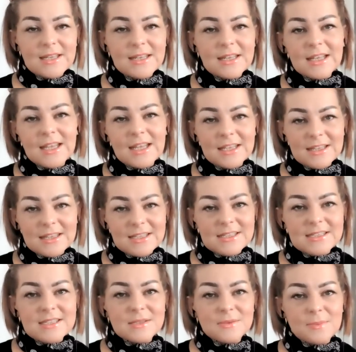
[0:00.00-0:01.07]
And again,
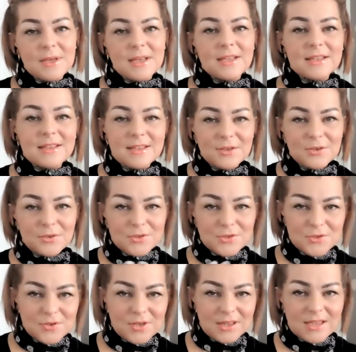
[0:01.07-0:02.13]
this is where your
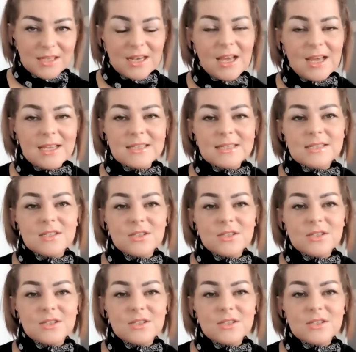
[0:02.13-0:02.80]
strength lies,